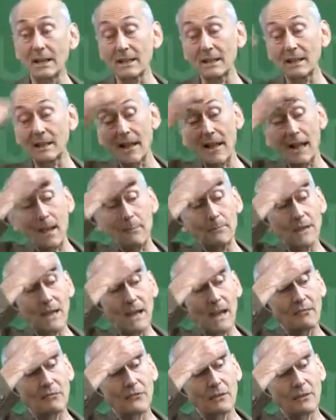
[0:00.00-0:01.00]
likely to
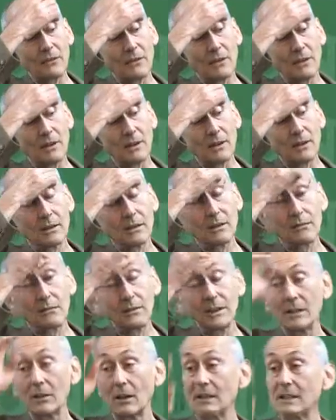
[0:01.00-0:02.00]
happen after
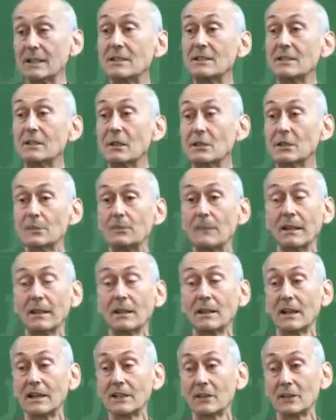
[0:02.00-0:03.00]
green? This is all
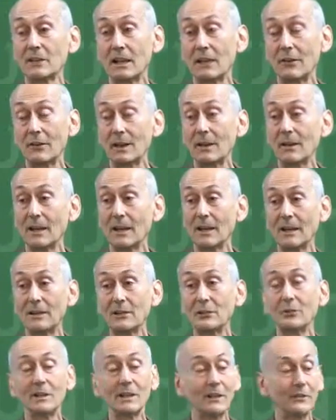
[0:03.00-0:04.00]
speculation now, and
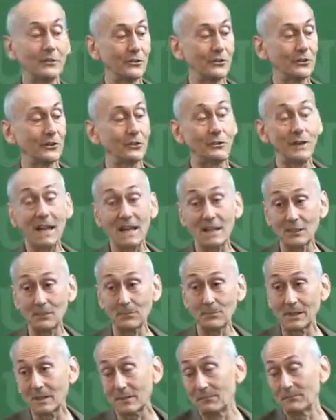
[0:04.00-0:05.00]
I do it under
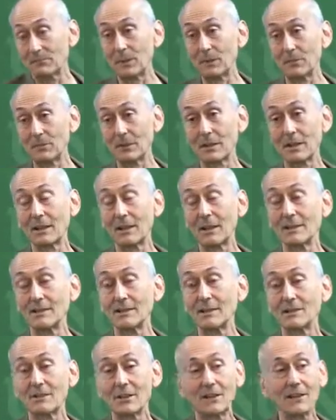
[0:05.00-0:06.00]
duress, but people
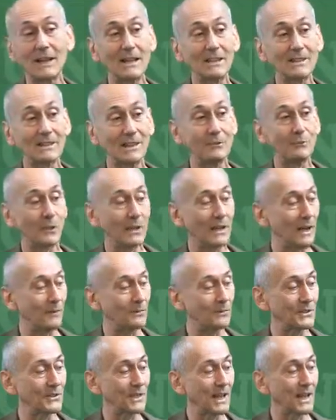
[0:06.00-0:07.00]
insist on asking what
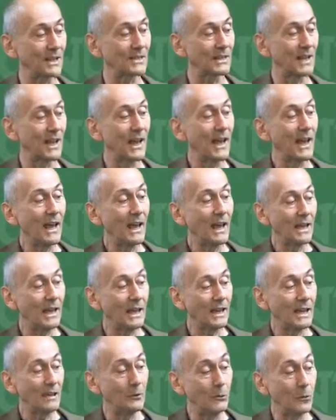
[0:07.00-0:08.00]
happens next.
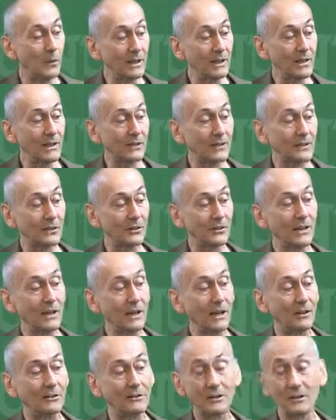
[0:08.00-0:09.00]
Will it turn
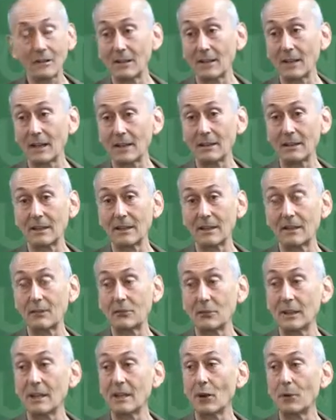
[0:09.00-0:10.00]
out that the
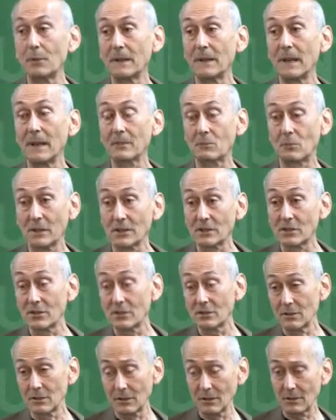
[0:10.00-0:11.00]
green open access,
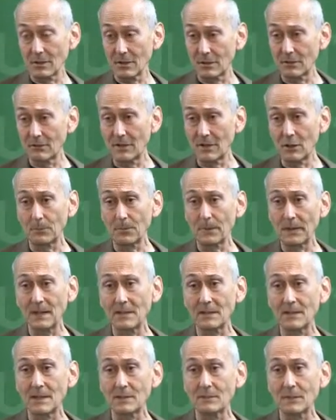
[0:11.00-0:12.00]
once green open
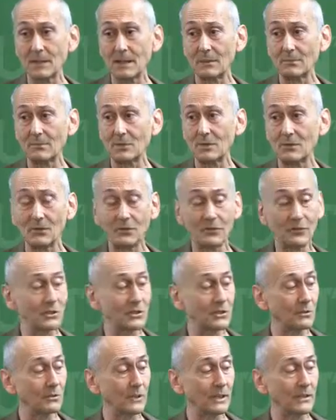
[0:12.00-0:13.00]
access becomes
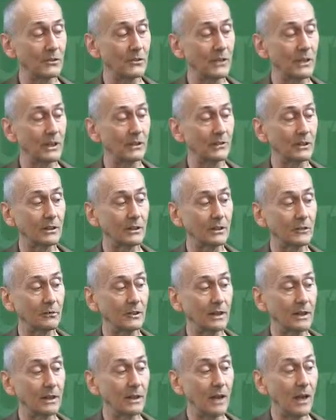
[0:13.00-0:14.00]
universal, will it turn out that the
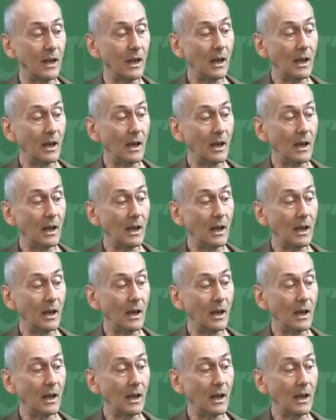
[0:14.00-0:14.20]
green